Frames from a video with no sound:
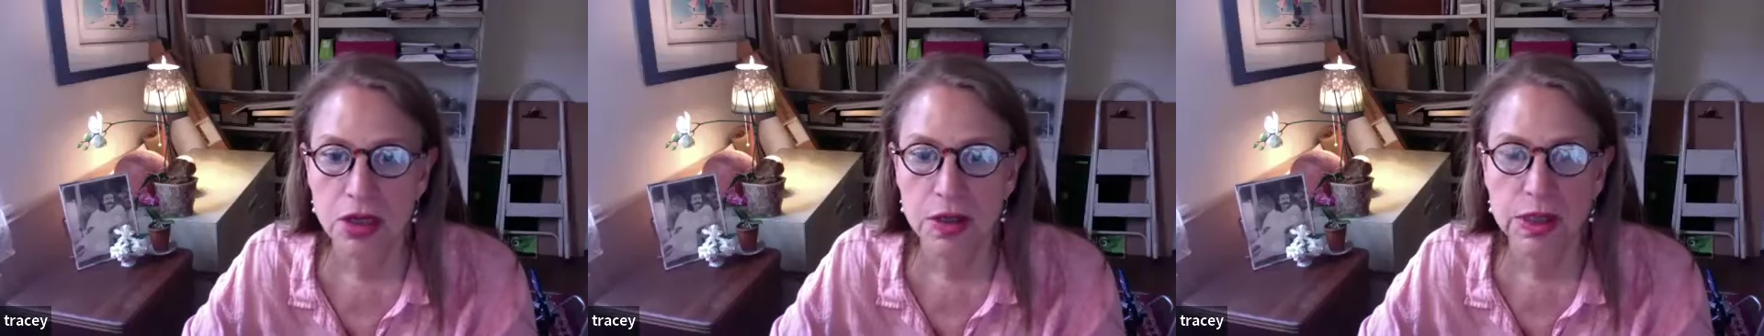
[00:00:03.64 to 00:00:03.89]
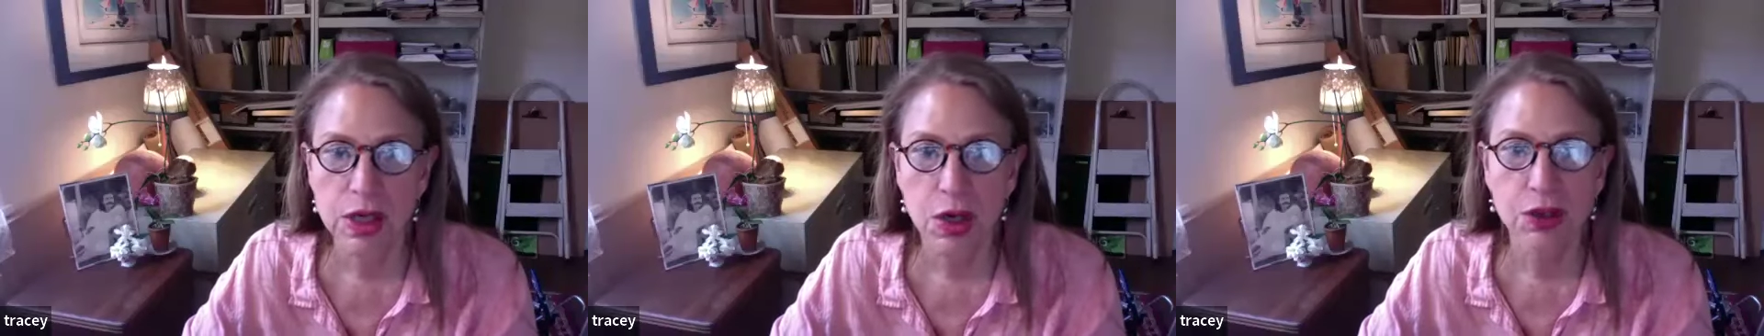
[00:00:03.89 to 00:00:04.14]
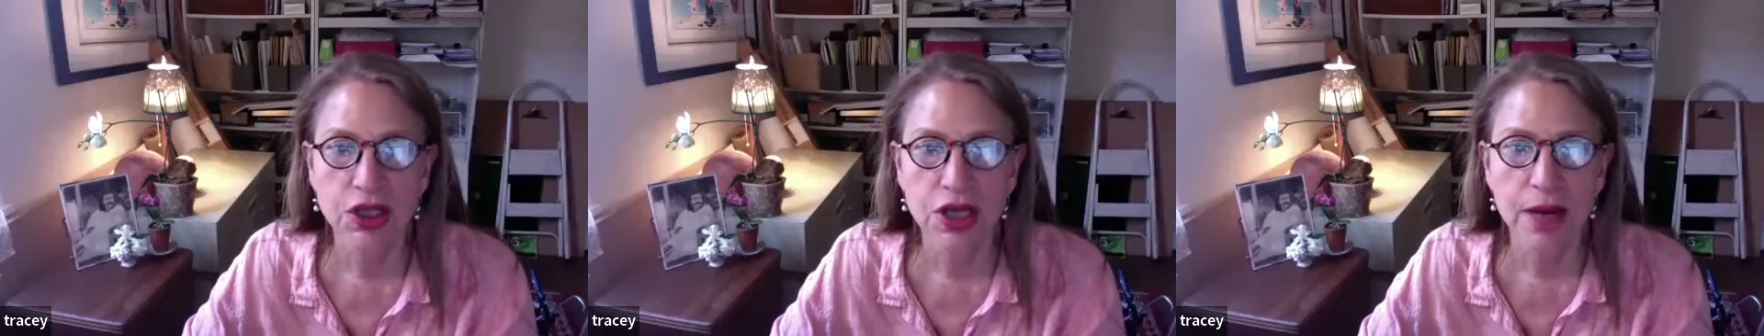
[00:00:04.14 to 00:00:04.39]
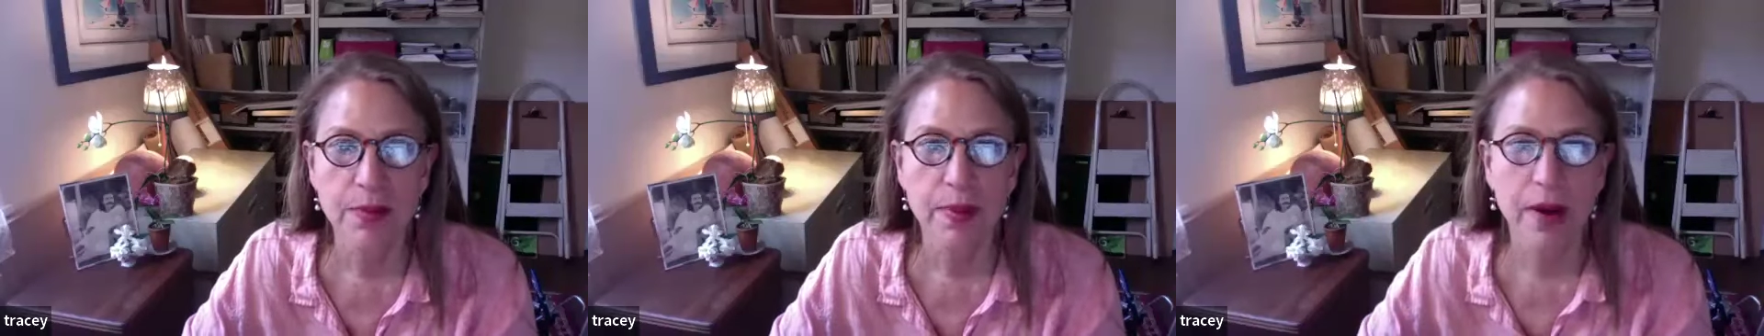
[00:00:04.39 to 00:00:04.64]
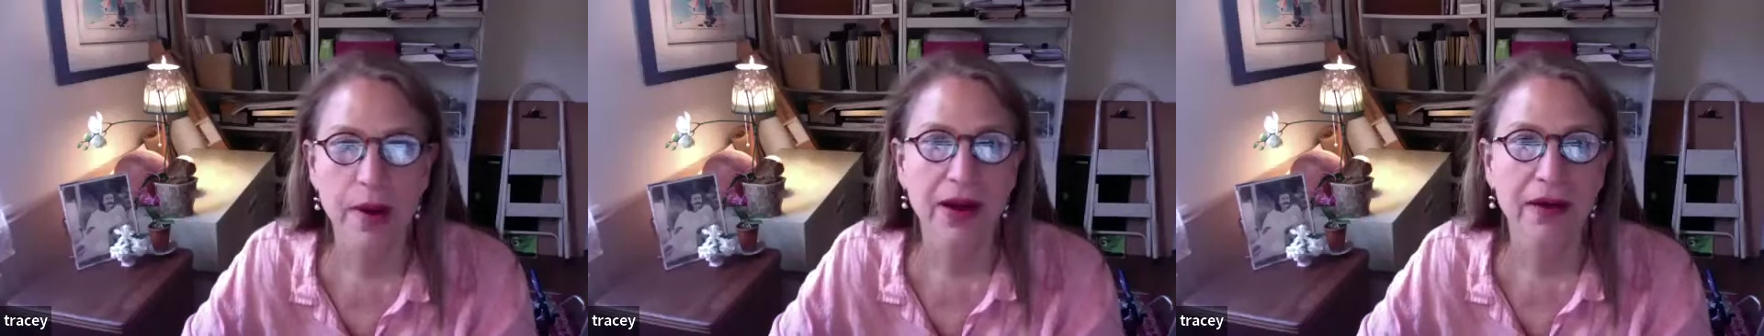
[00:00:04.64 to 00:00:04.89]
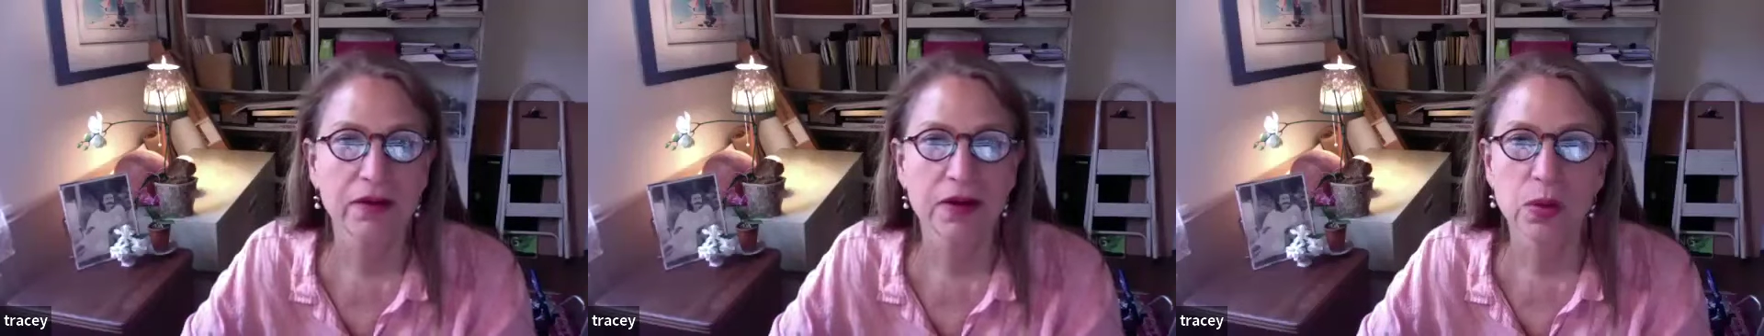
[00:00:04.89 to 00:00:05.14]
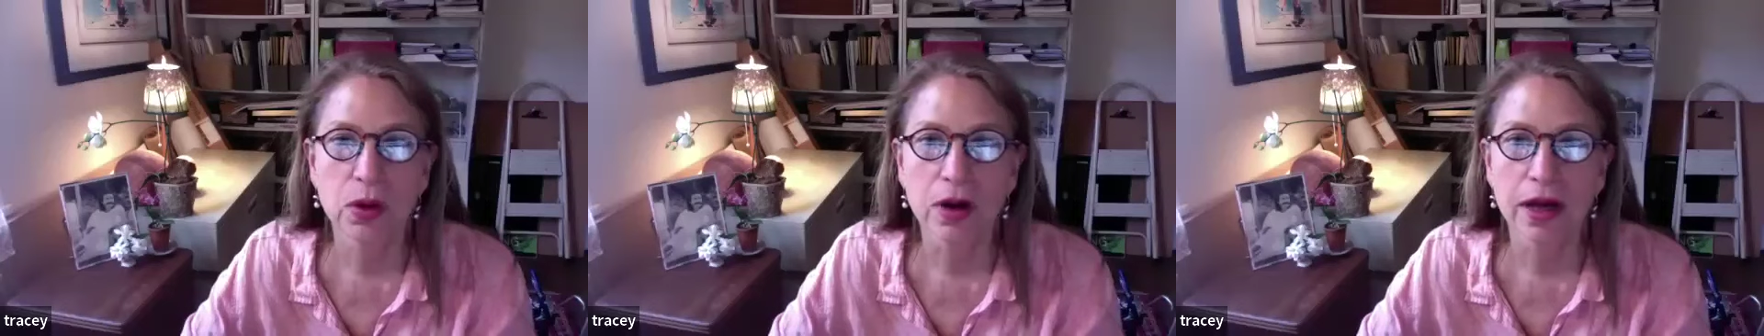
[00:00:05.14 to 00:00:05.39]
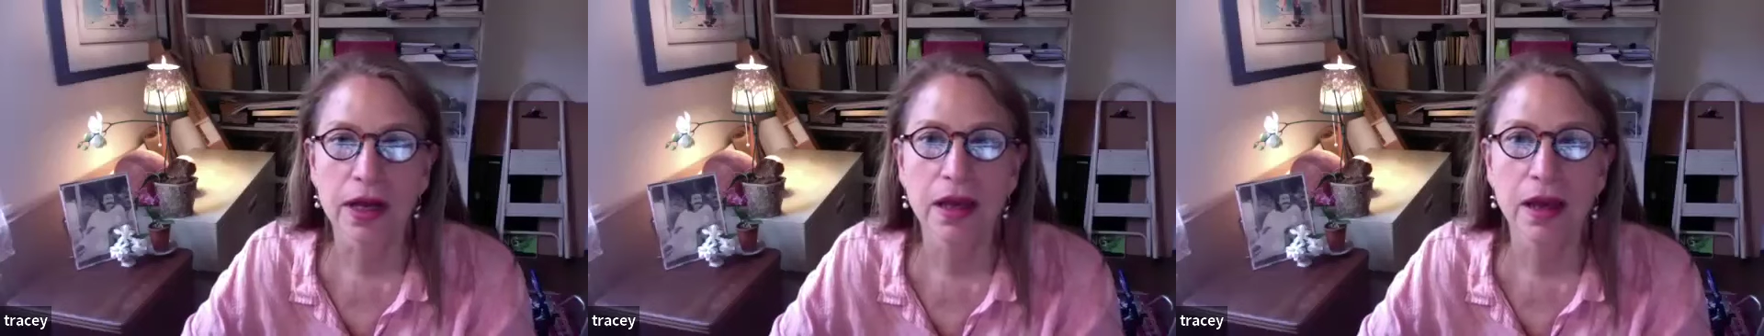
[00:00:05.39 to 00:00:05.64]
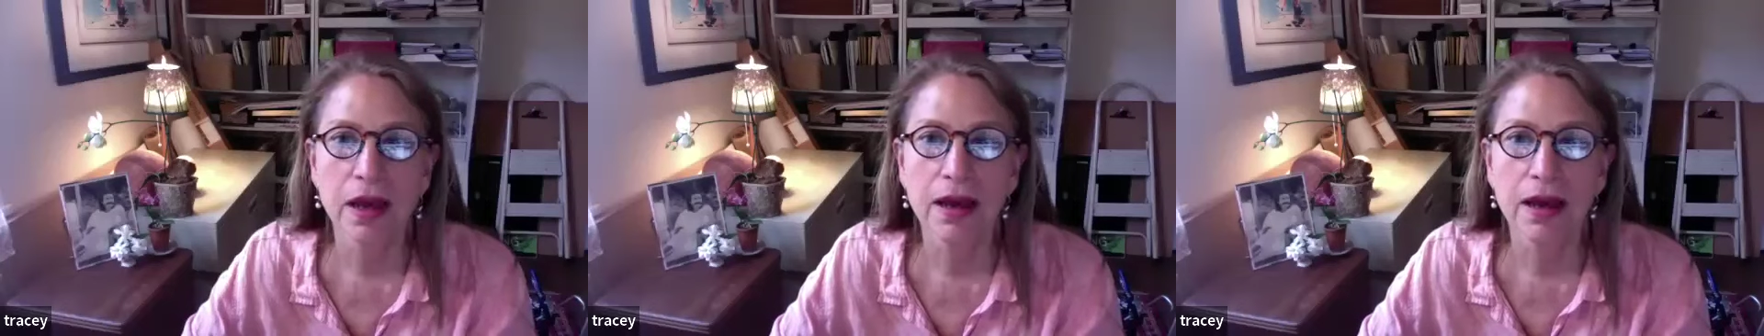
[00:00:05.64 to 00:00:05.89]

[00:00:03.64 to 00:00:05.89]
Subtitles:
So Jay Baba, everyone.